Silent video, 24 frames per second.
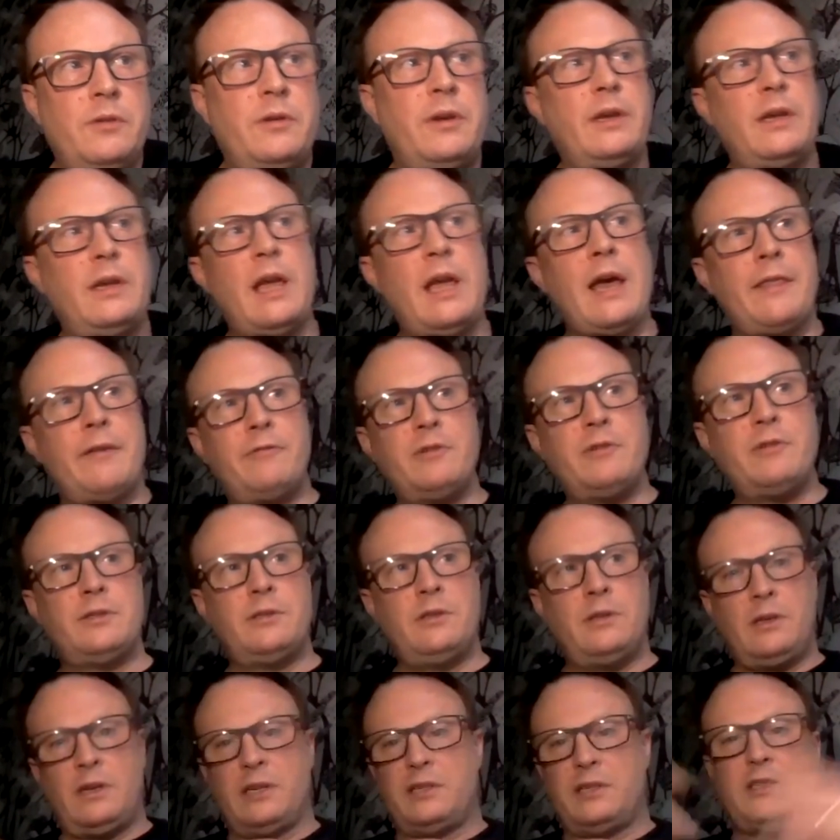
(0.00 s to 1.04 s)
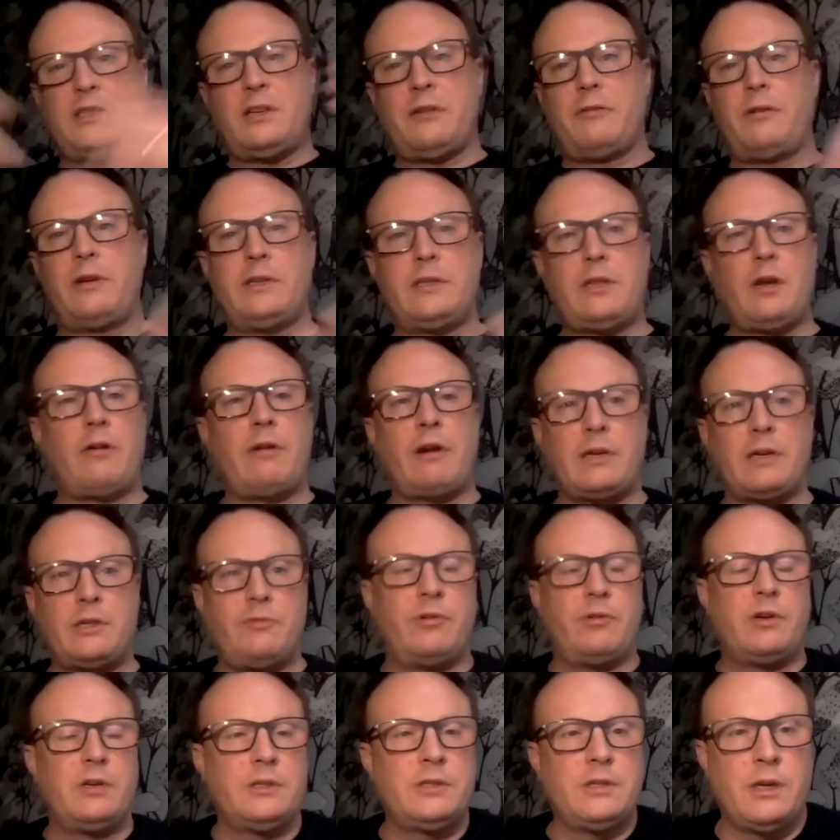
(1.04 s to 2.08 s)
yeah, there isn't necessarily a
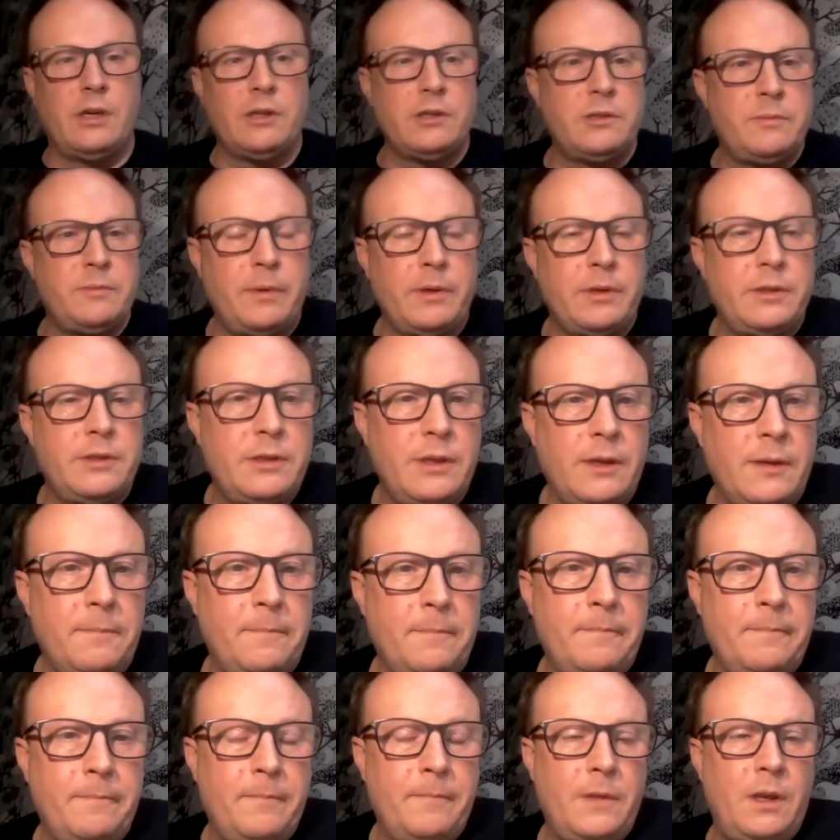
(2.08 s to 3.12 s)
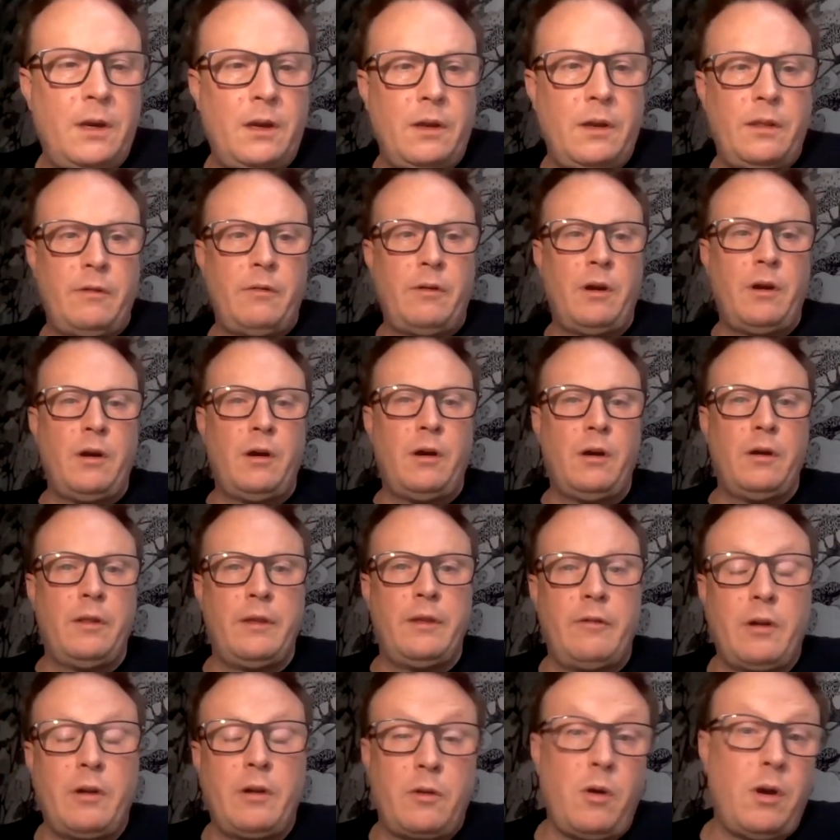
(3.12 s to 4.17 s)
directory as such, but you know,
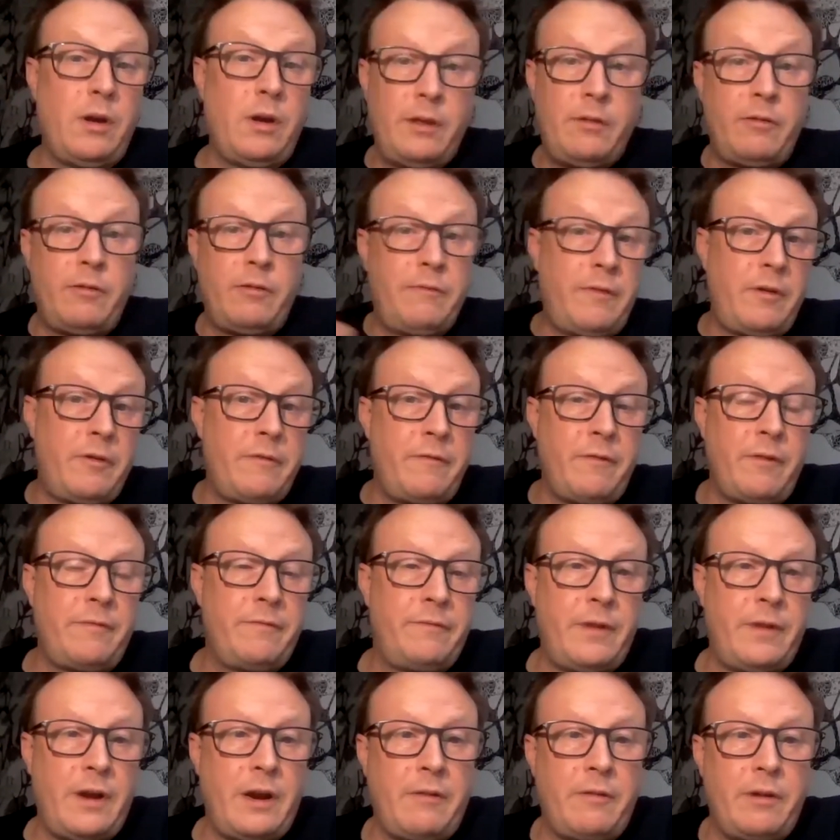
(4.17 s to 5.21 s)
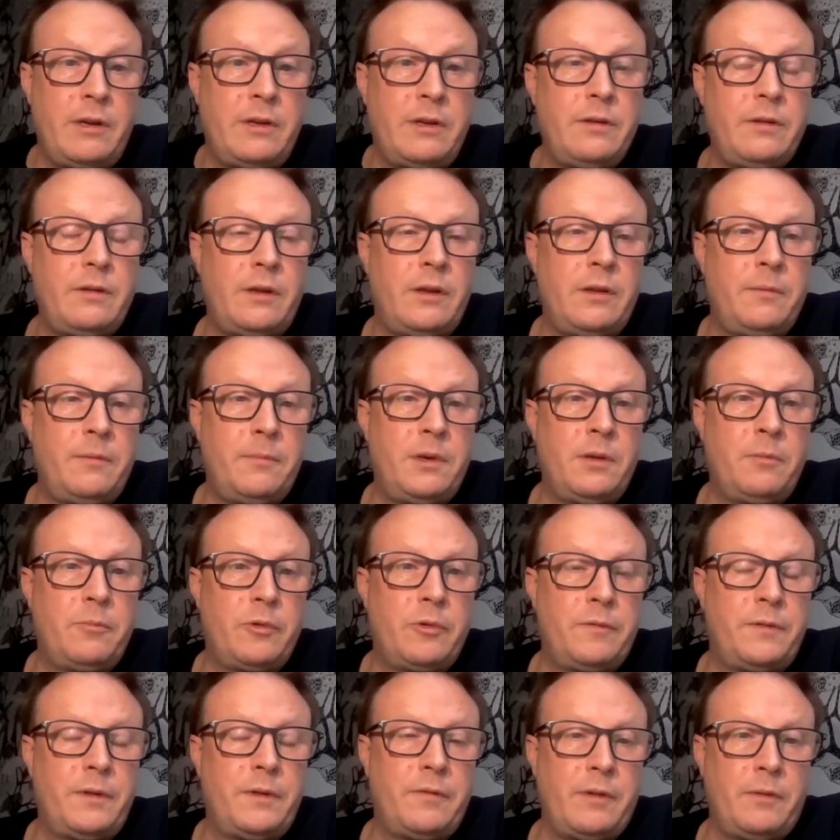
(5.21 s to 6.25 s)
there are very varied number
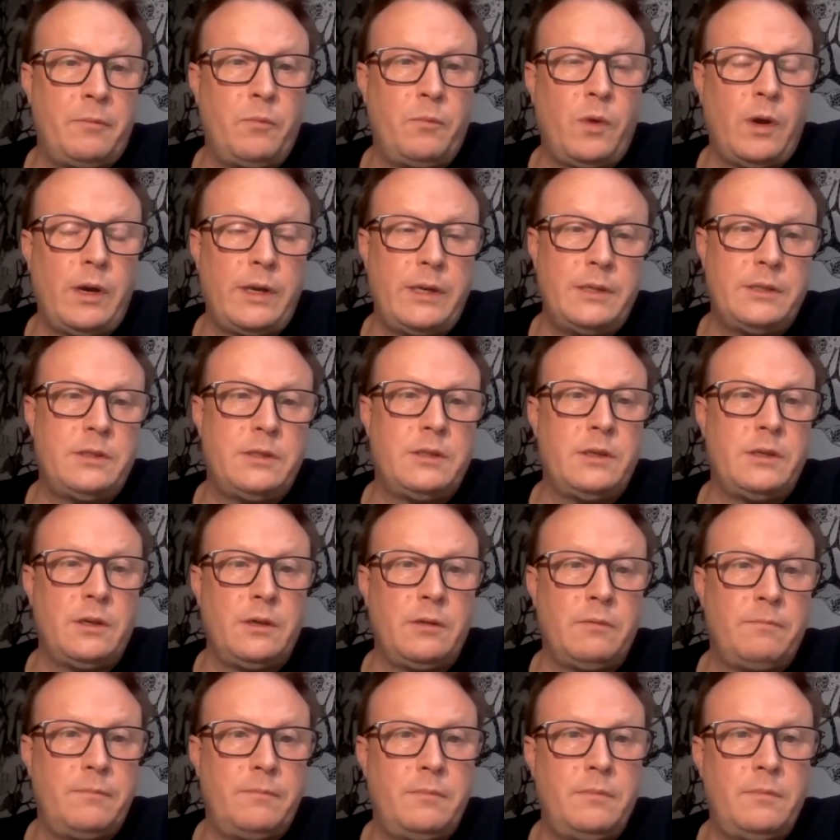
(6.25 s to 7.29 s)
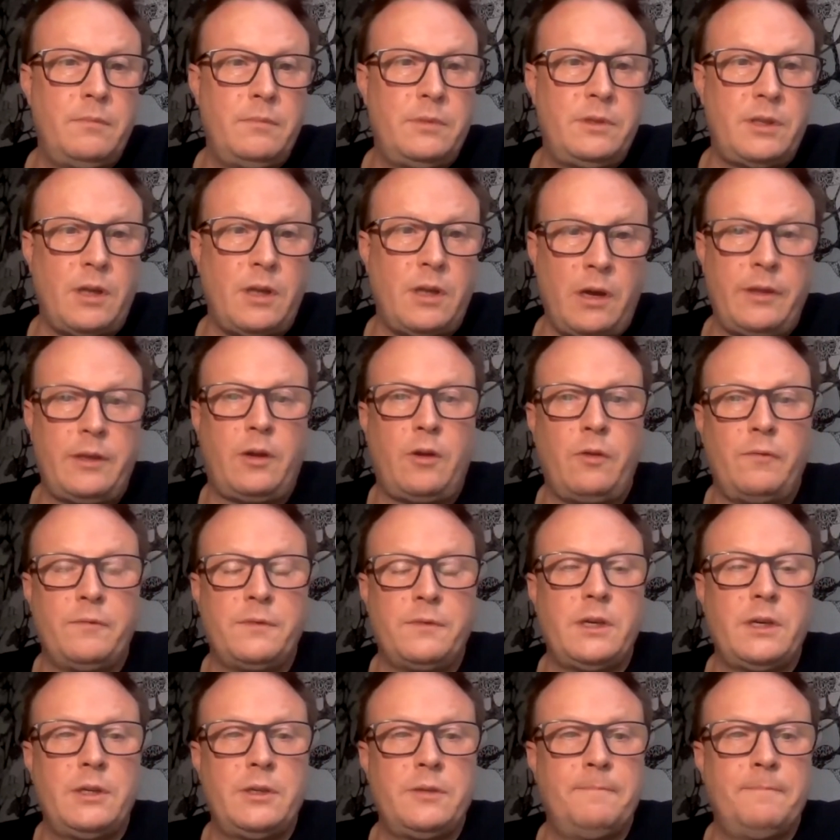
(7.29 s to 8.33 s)
of different ways to start the
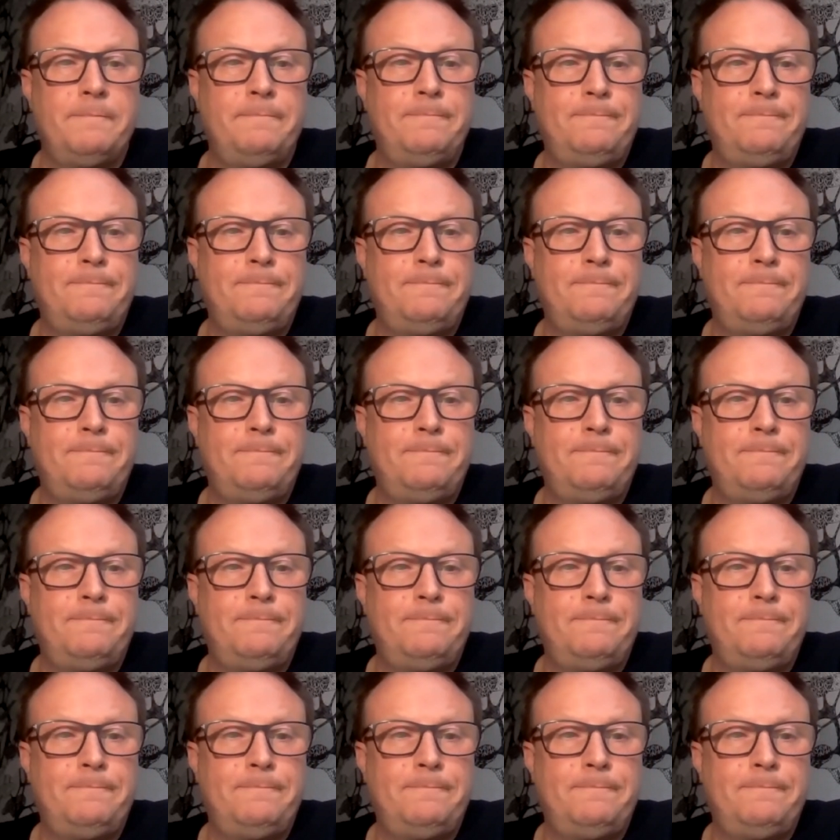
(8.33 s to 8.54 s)
conversation.